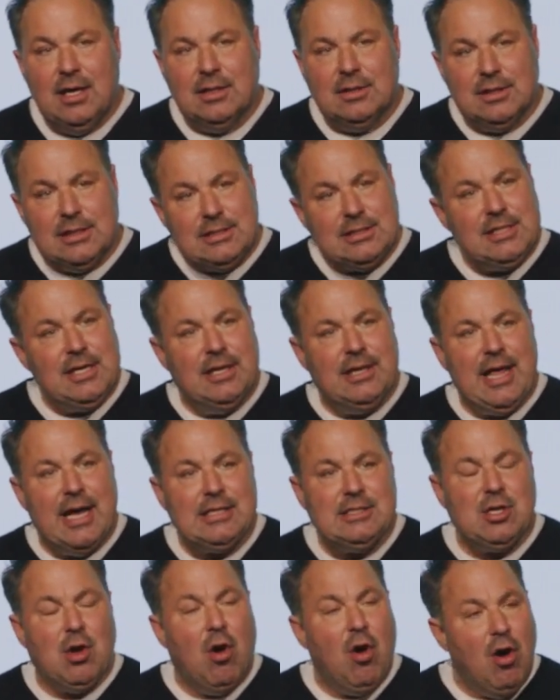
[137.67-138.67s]
Listen,
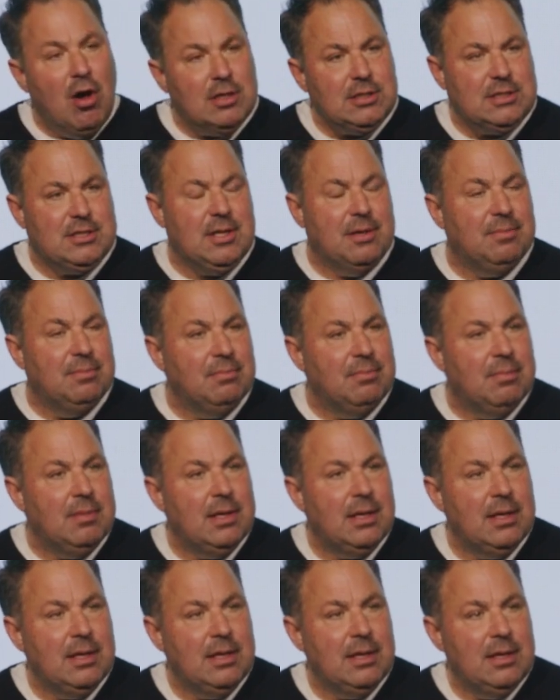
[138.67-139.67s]
that's awesome.
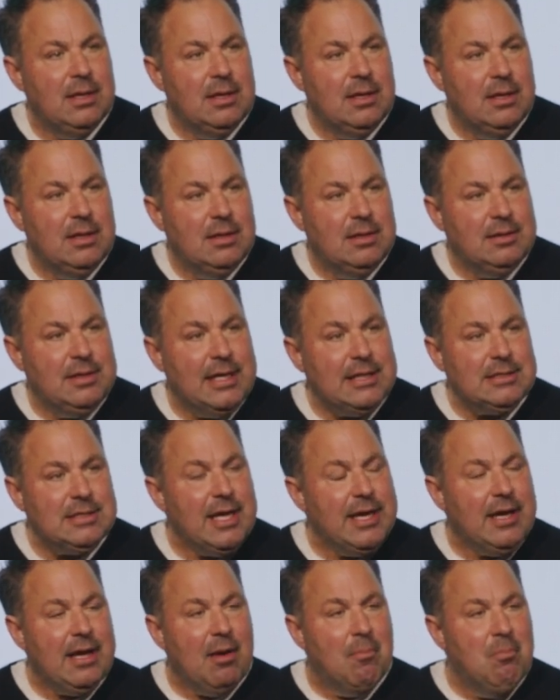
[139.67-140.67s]
That's
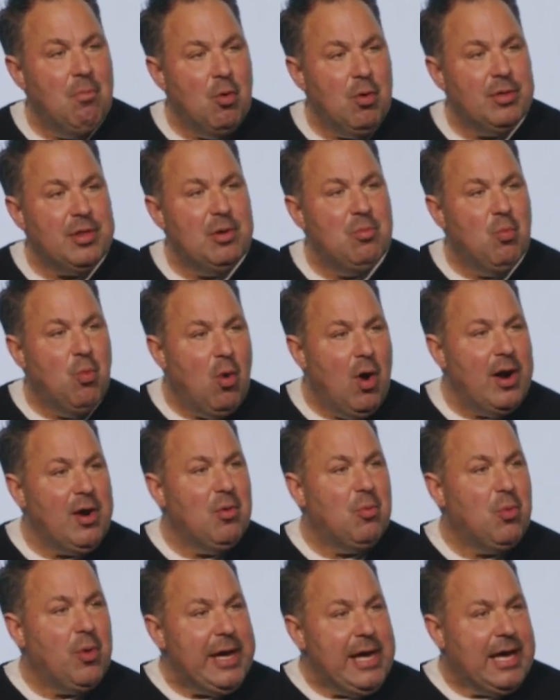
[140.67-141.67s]
like more than one a
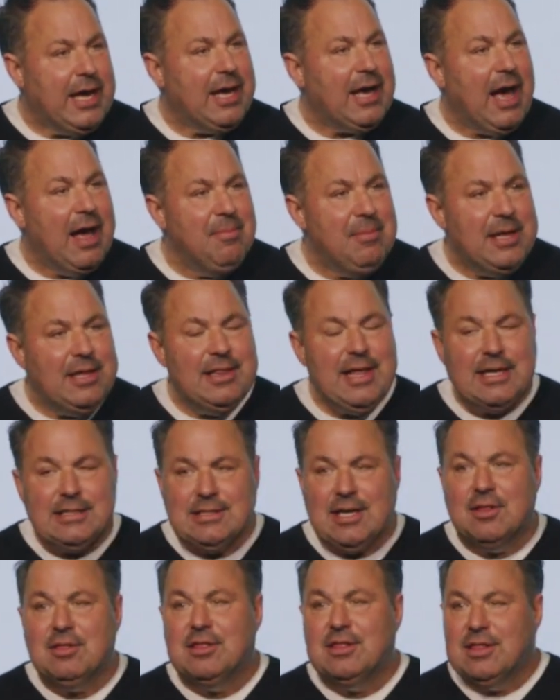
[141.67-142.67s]
week. I mean, that's
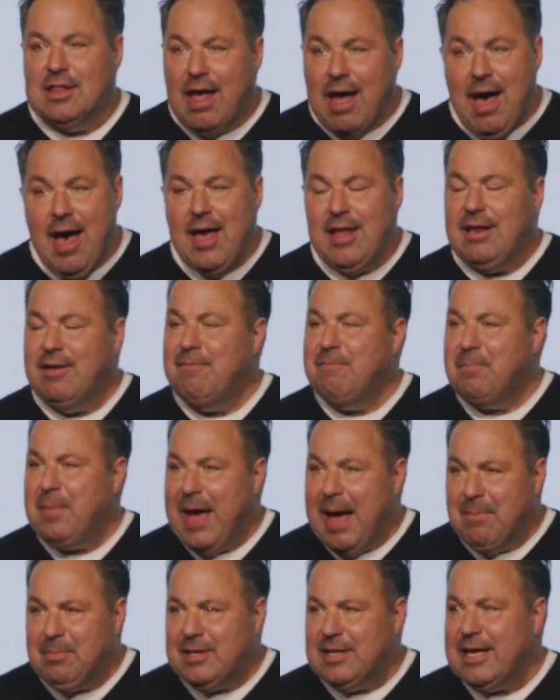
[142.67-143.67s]
a lot of
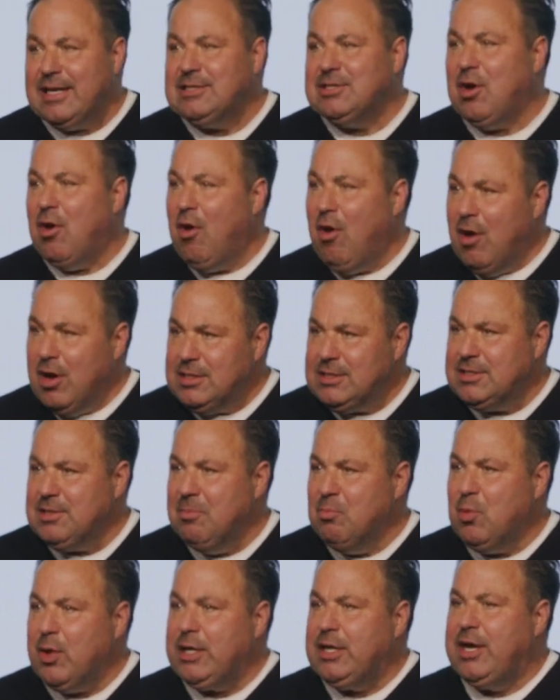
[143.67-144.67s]
baptism. That's awesome.
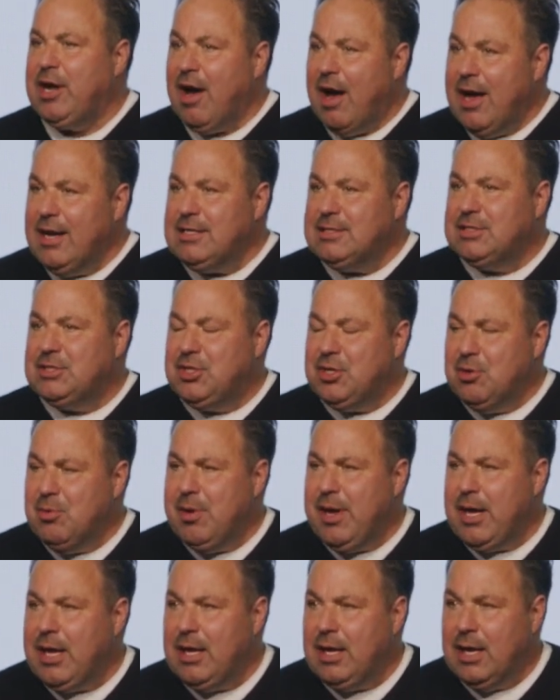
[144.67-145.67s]
What God is
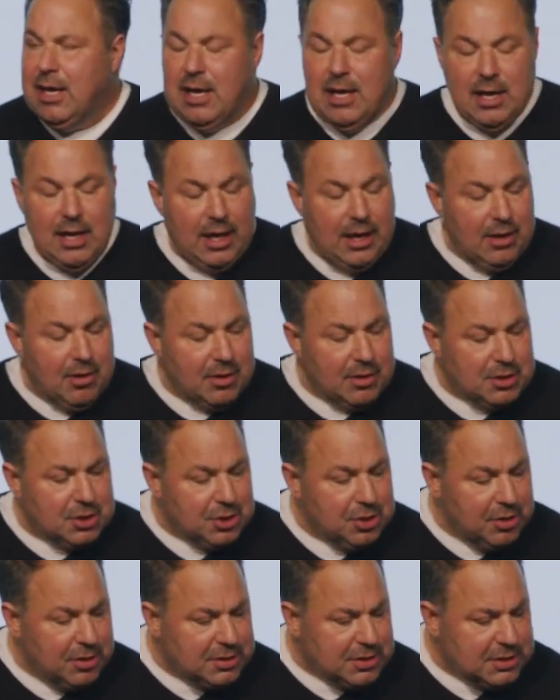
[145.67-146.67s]
doing in our
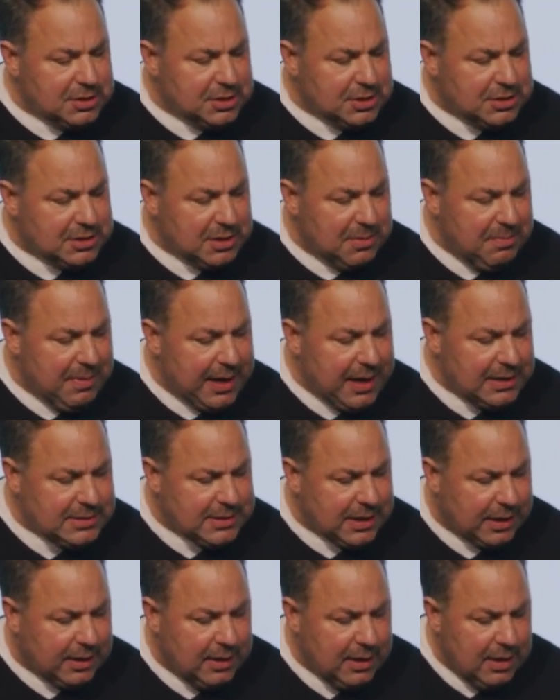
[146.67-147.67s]
church is just
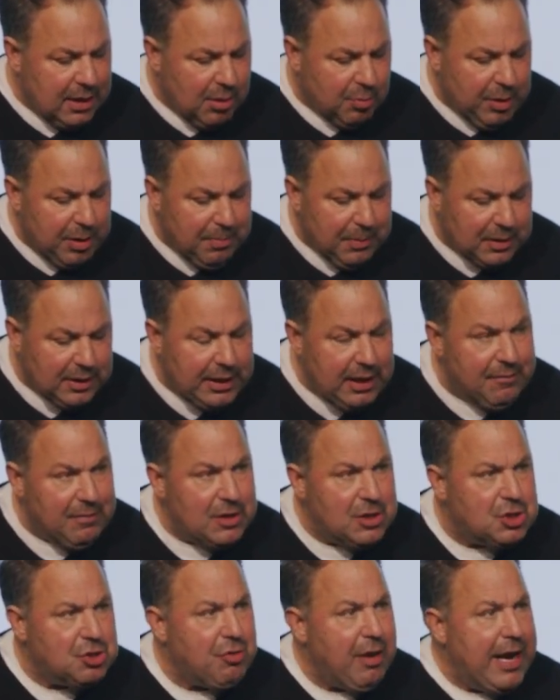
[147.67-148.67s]
amazing. We believe in
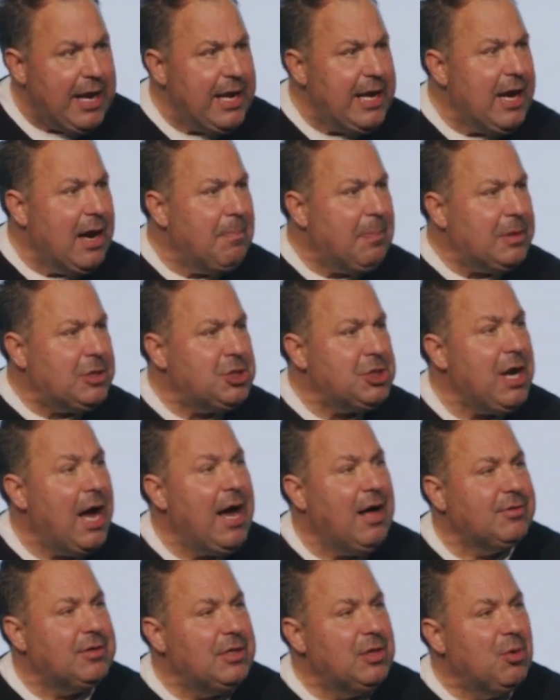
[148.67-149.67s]
training up a
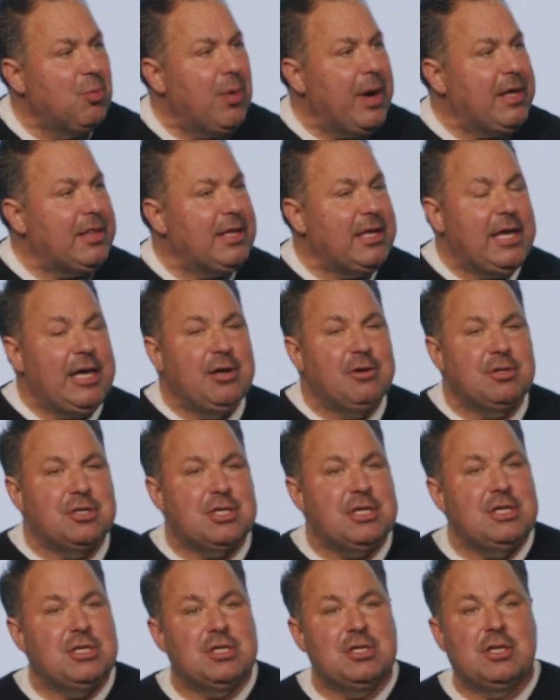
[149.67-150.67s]
child in the way that he or
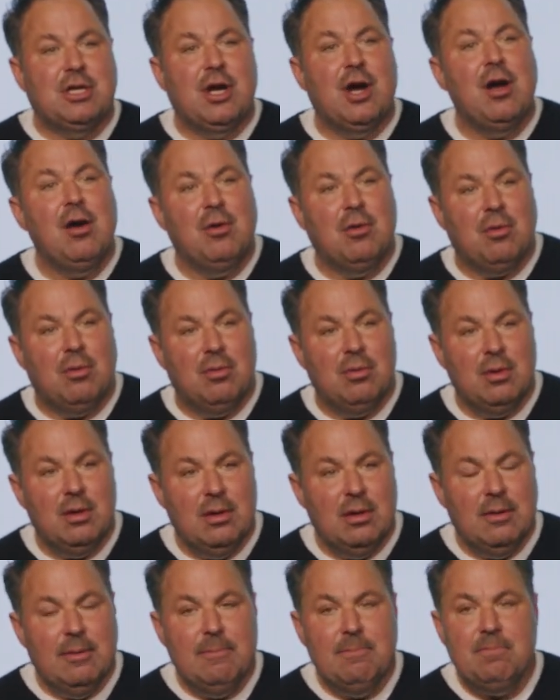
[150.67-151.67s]
she should go,
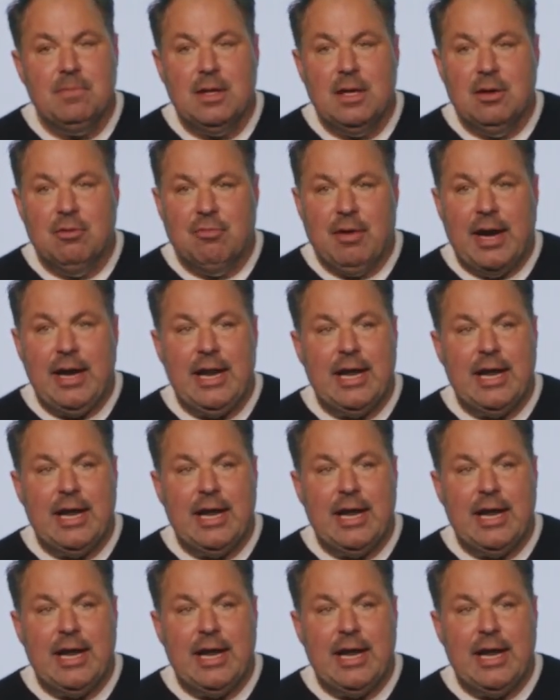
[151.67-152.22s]
right?